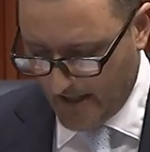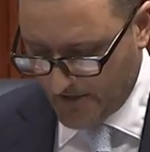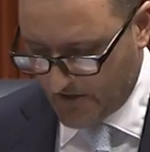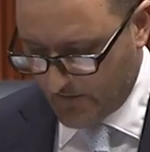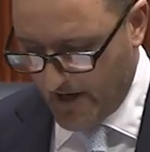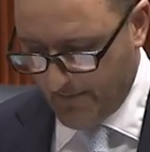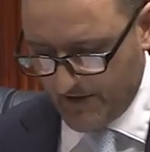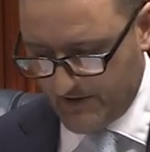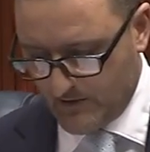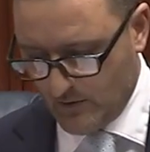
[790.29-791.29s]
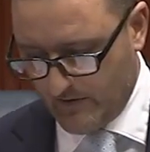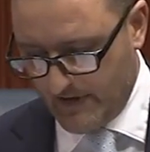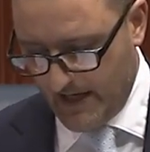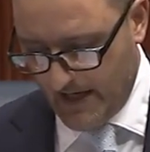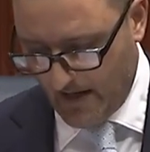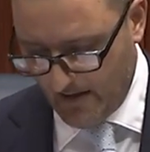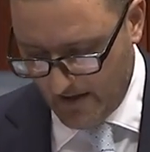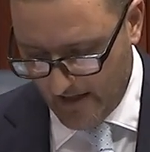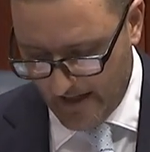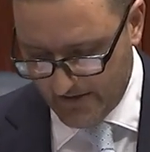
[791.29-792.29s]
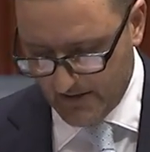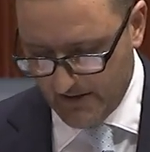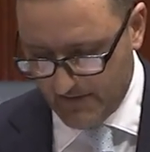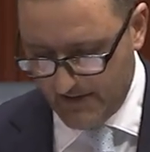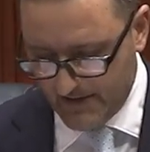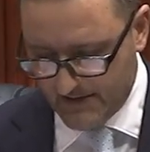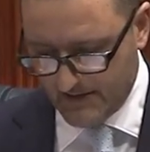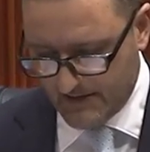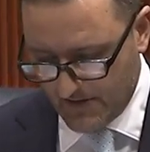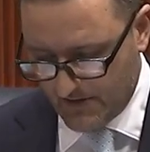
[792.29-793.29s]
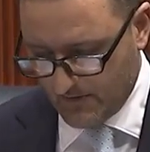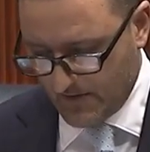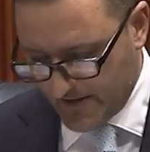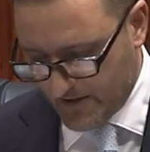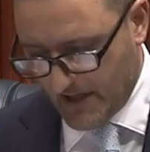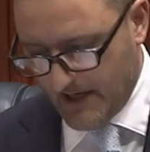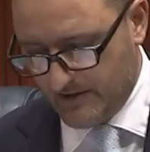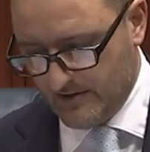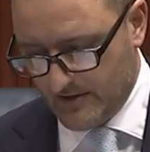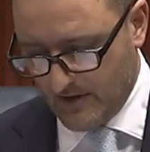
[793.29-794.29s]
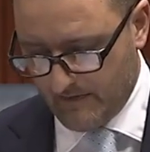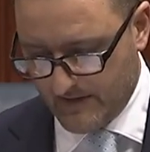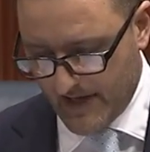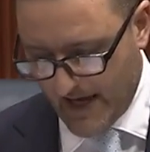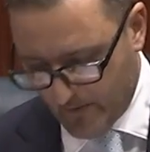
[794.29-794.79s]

and scrap the School of the Air and deliver this essential education service